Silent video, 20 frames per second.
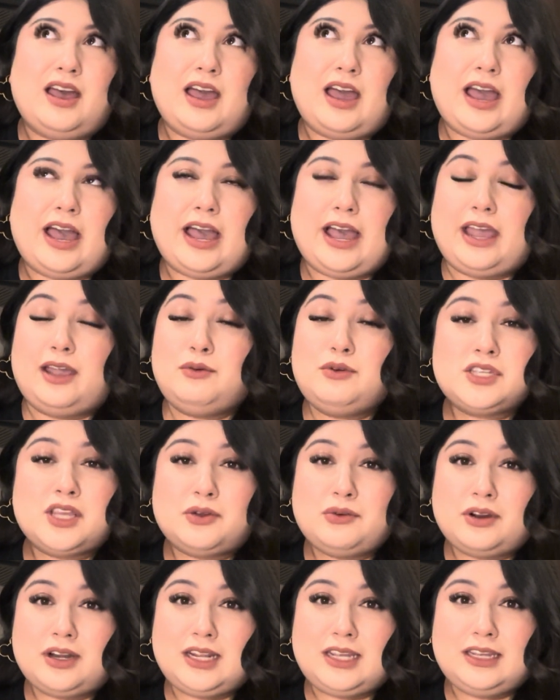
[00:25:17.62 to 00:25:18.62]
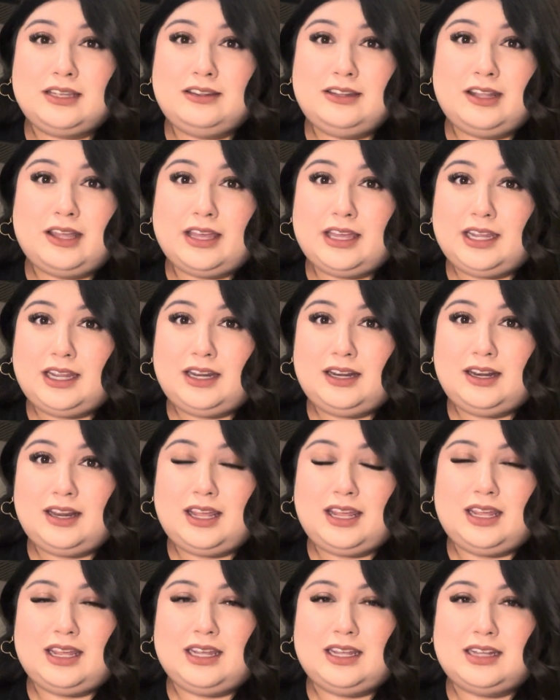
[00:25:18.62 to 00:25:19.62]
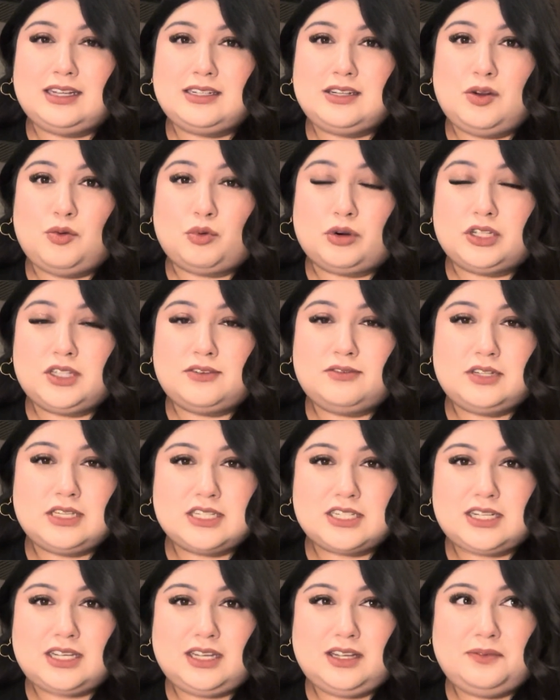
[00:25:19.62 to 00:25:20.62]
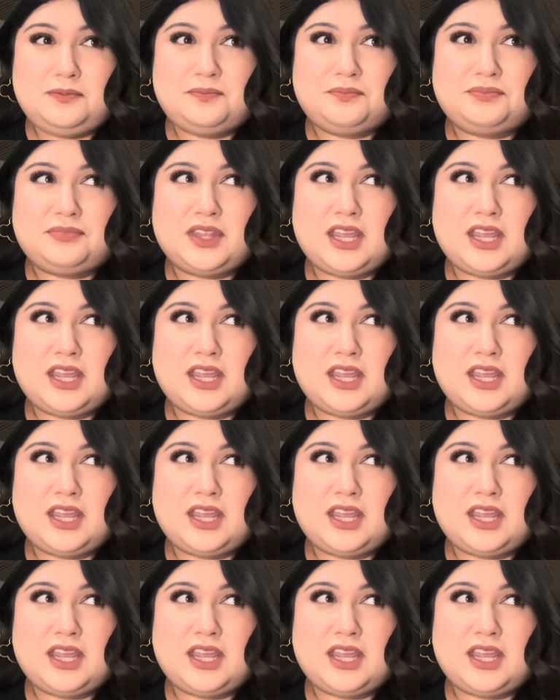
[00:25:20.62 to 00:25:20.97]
I was already in line in World of Disney,